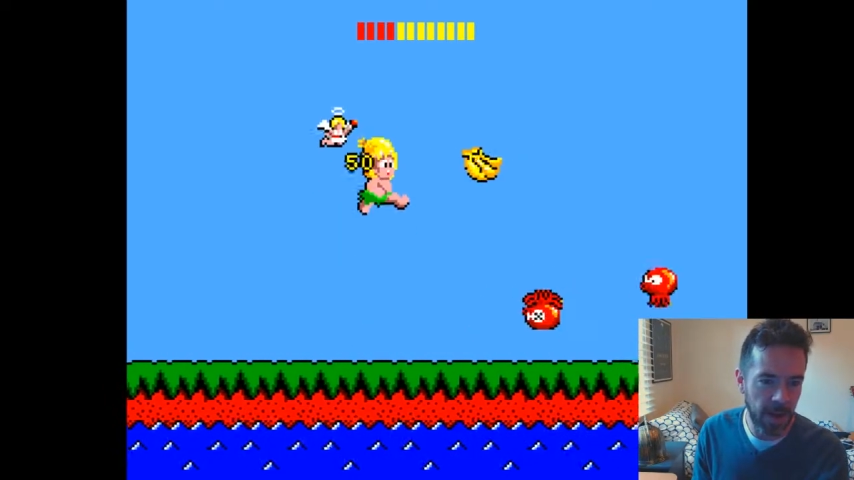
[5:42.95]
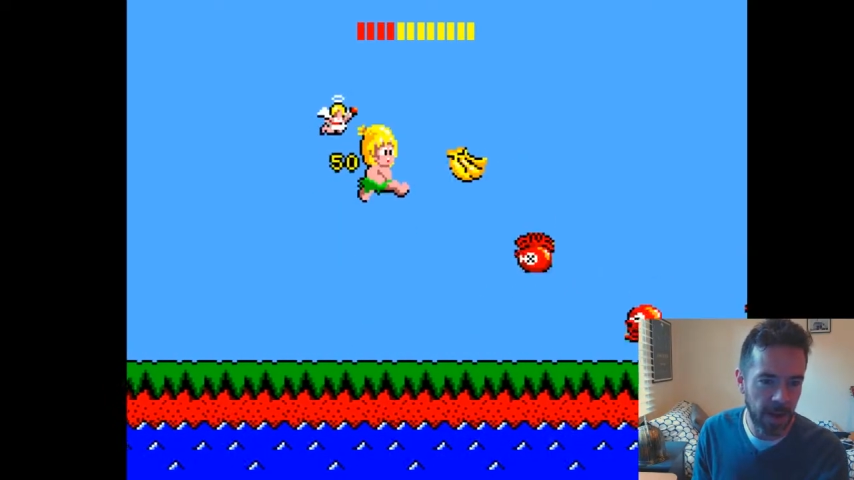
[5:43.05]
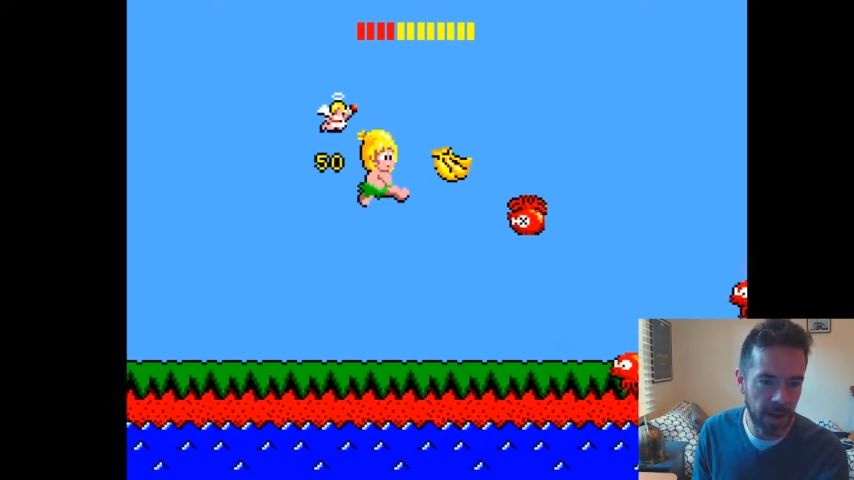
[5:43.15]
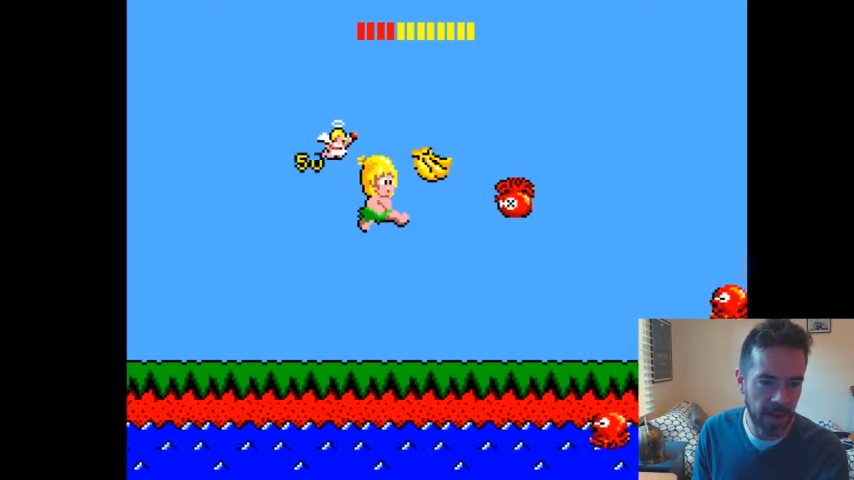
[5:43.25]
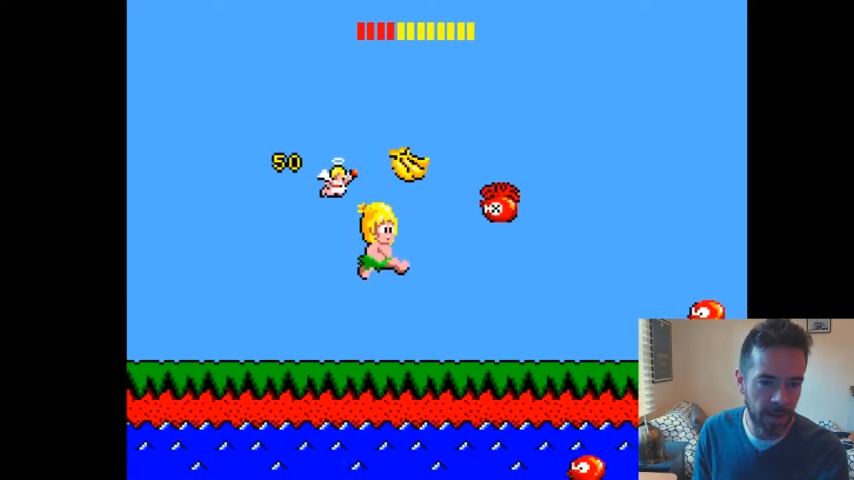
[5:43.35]

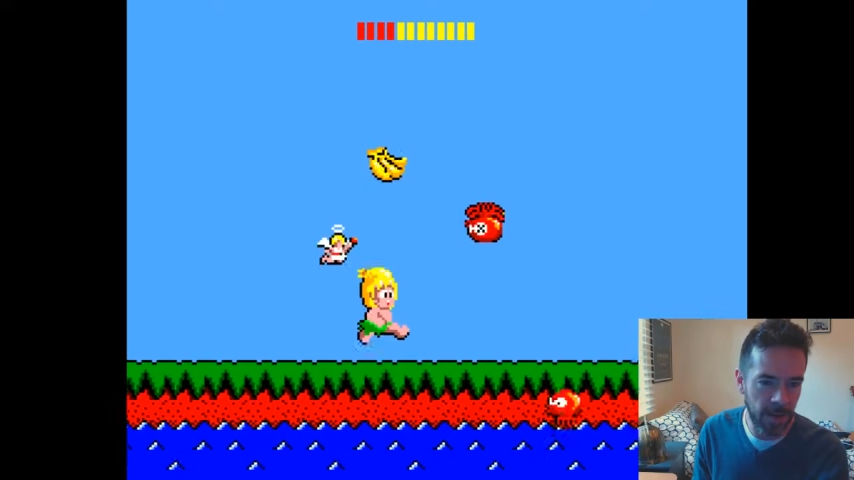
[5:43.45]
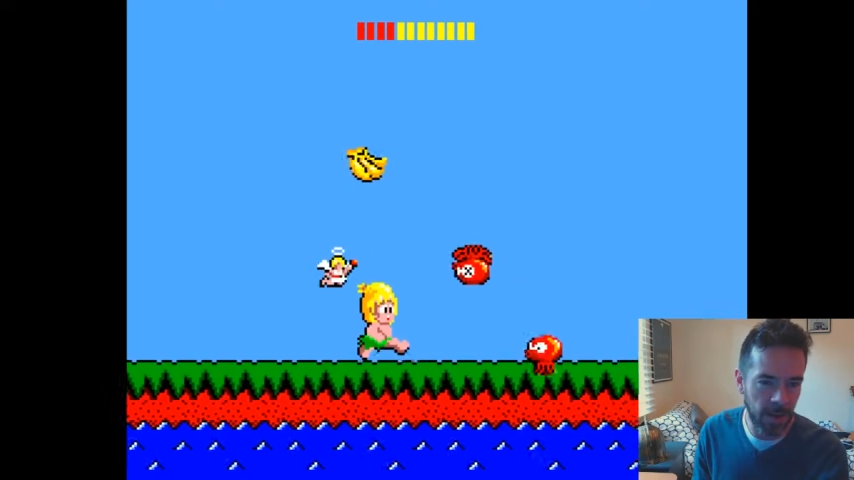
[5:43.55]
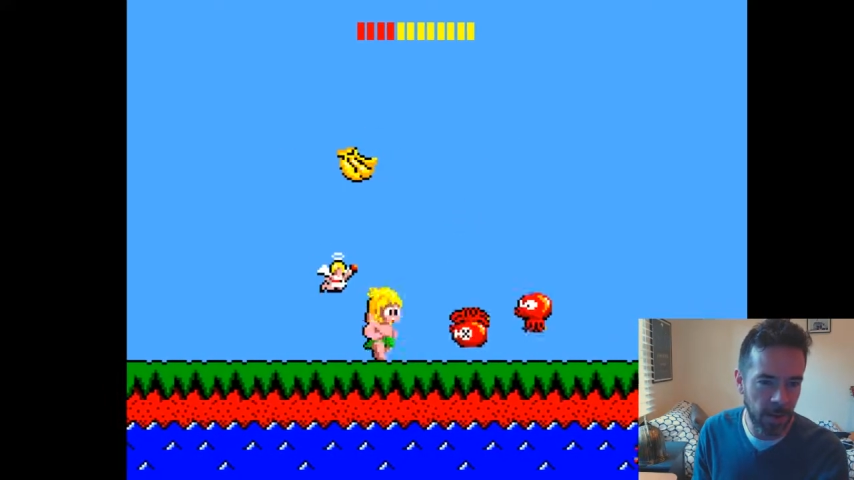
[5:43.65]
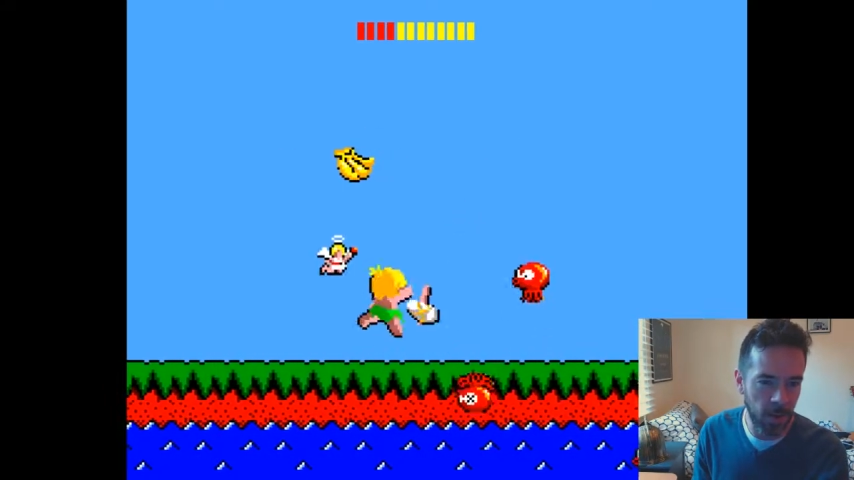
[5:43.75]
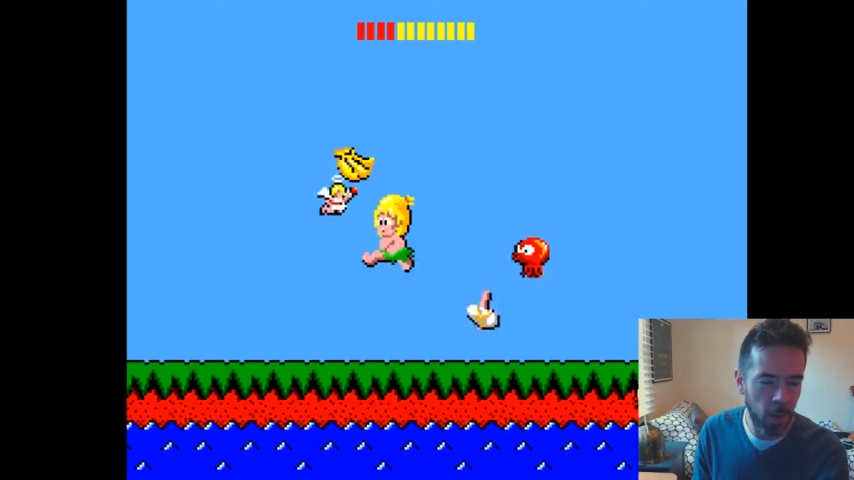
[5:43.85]
I don't know. A
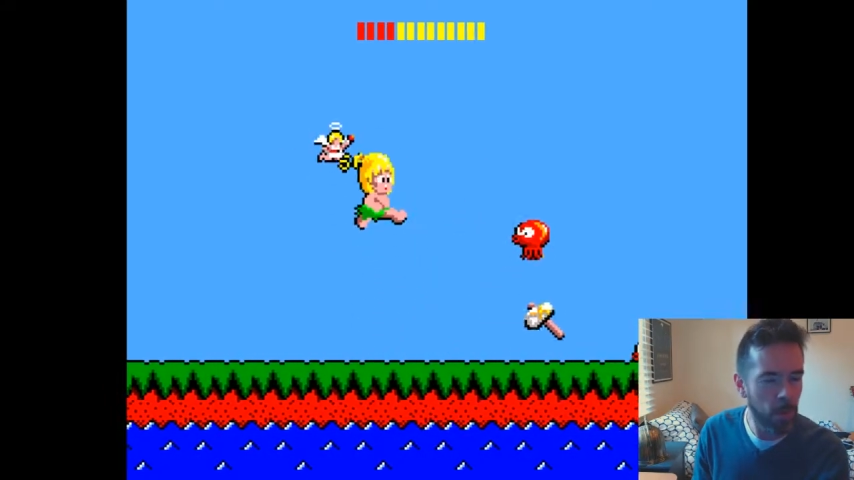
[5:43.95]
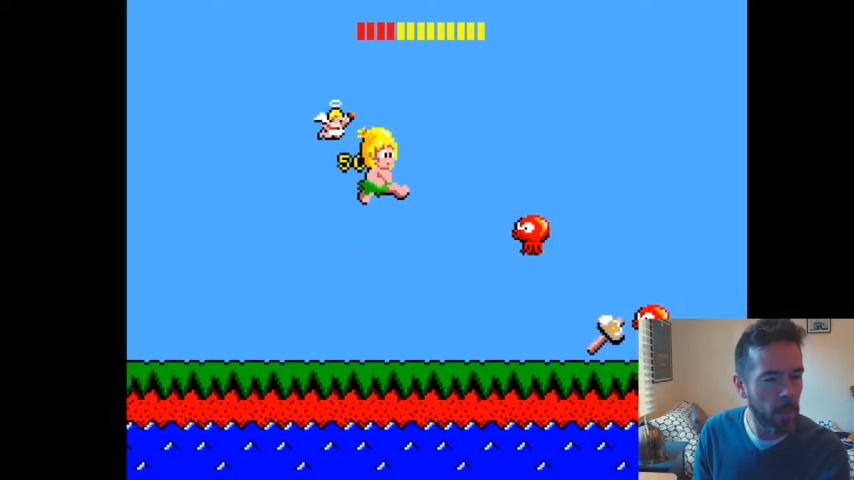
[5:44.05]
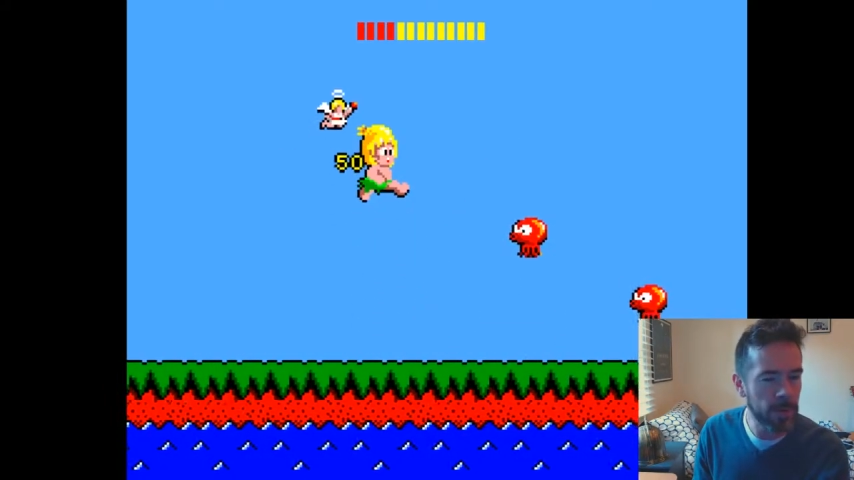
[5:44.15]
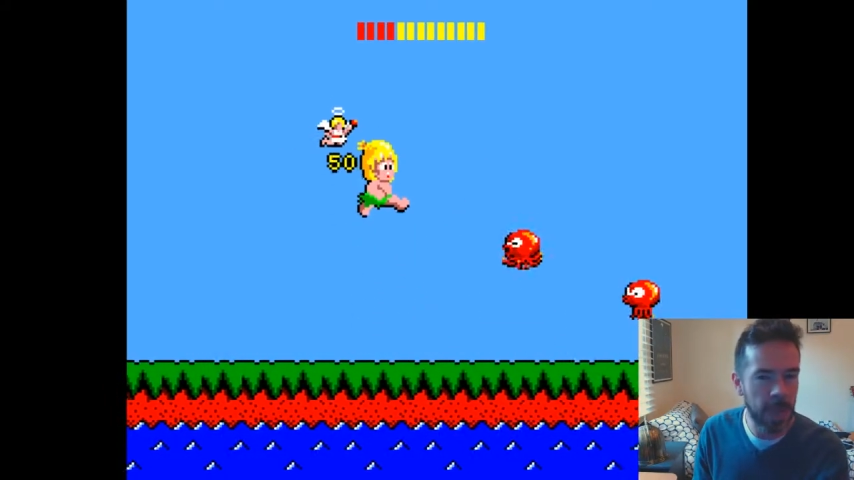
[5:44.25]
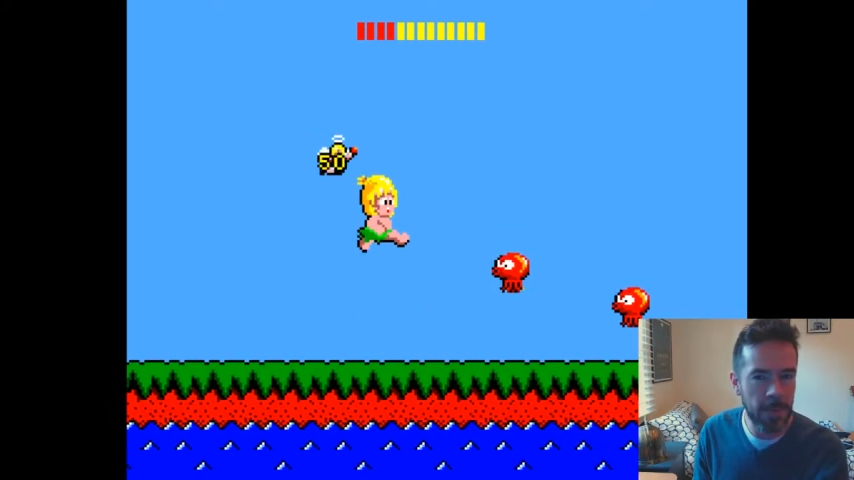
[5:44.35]
little
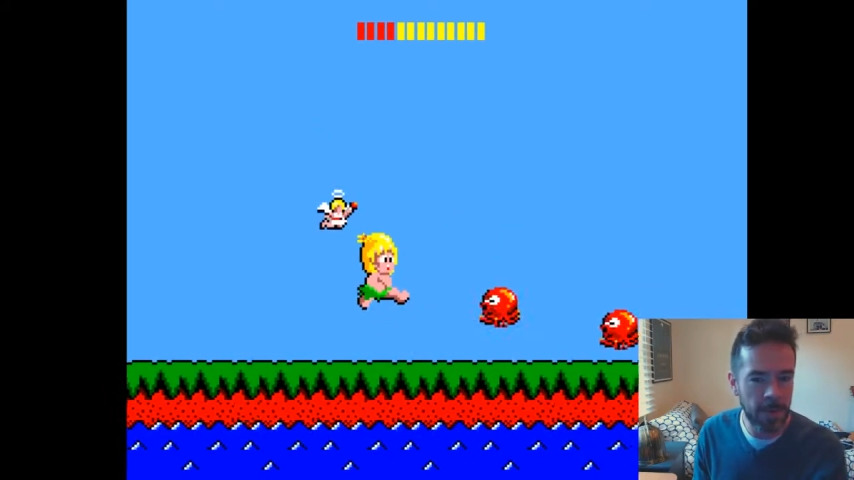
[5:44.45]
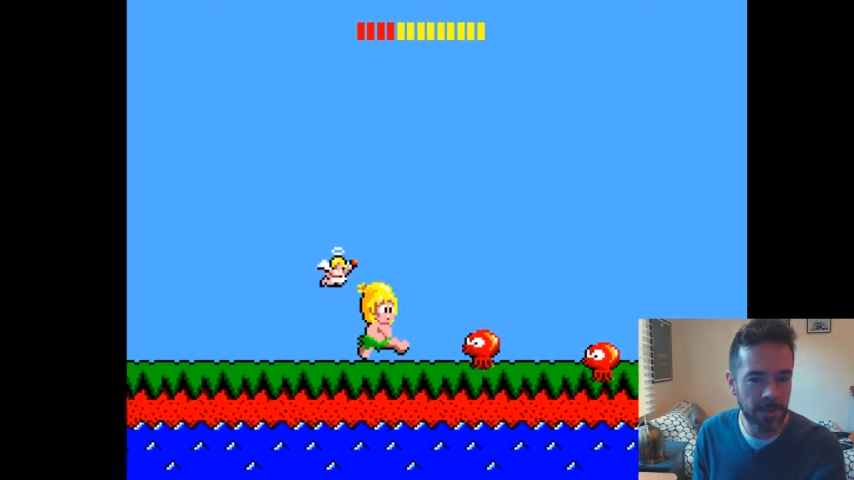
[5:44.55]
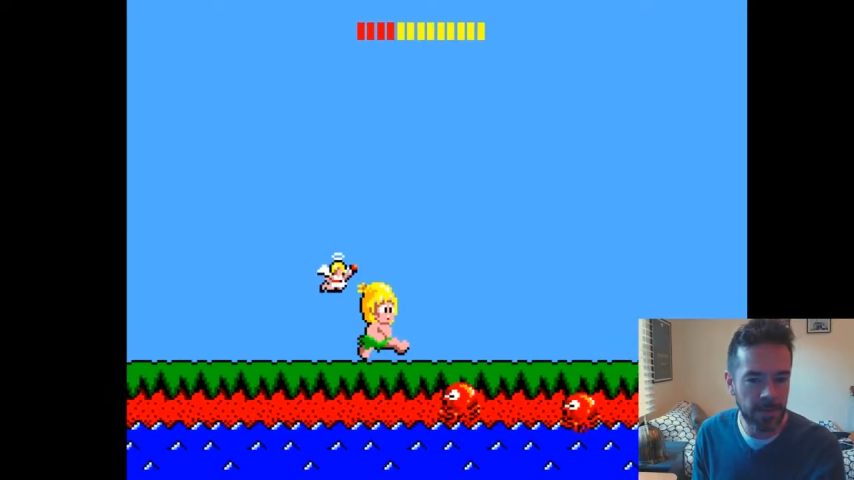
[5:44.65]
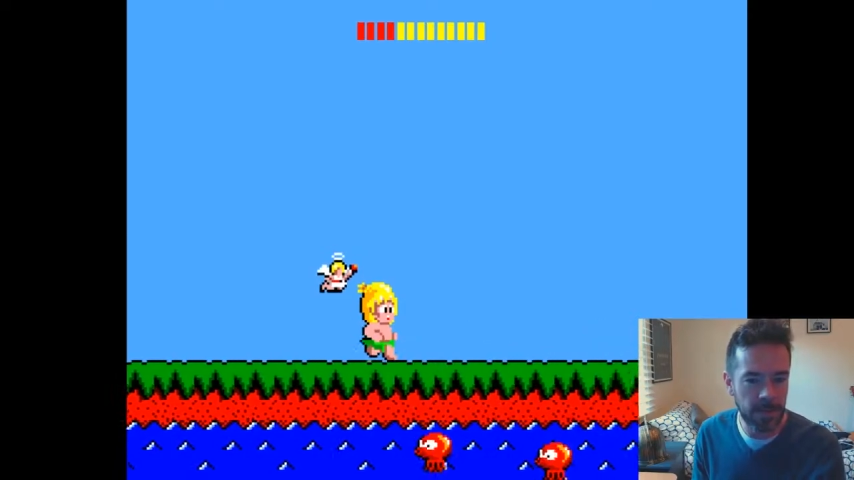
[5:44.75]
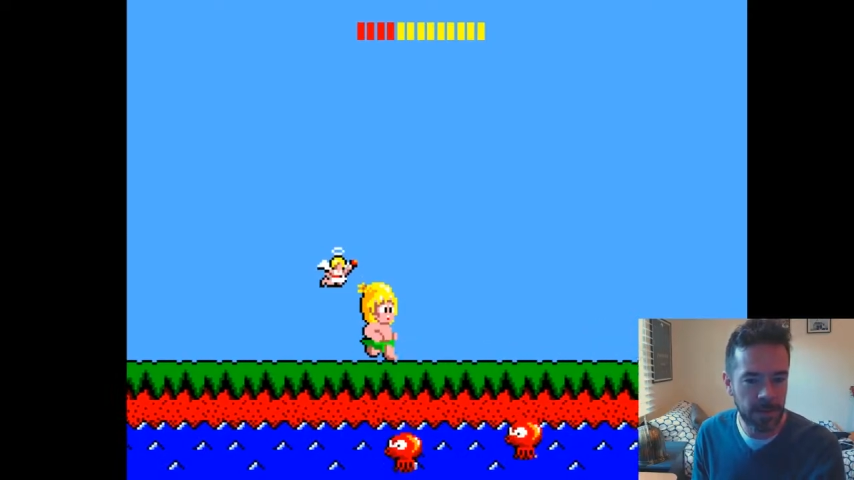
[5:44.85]
mobile gamey
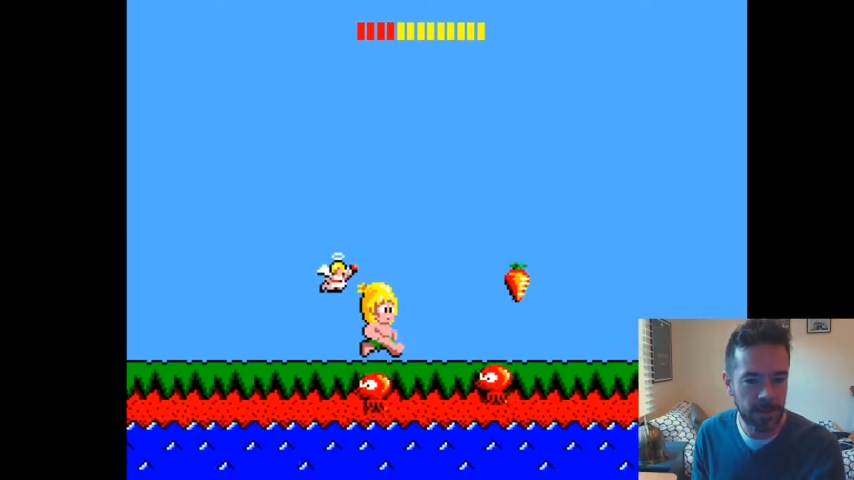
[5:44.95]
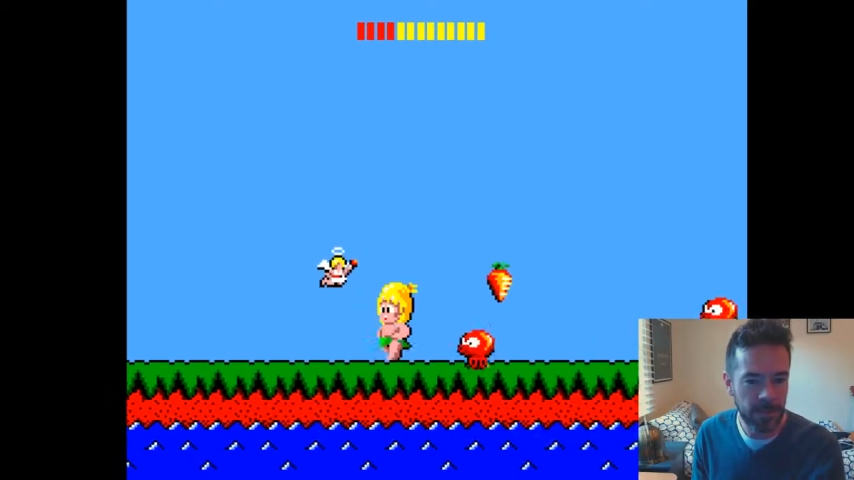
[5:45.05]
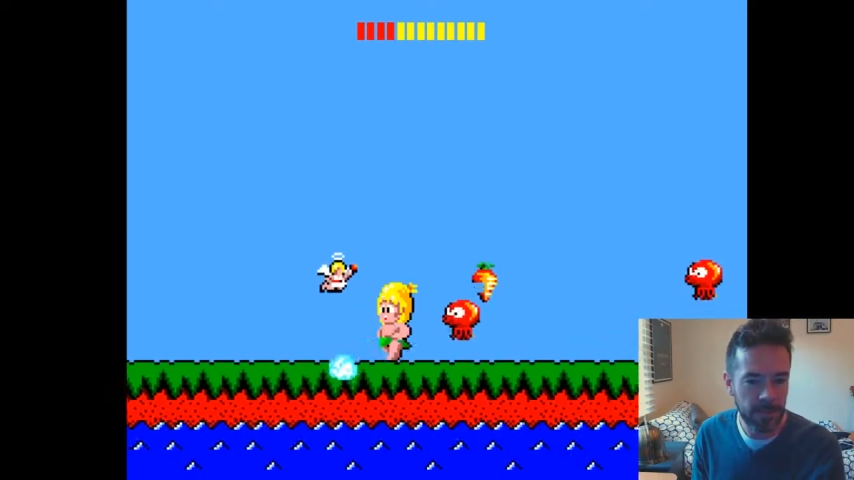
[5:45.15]
to me.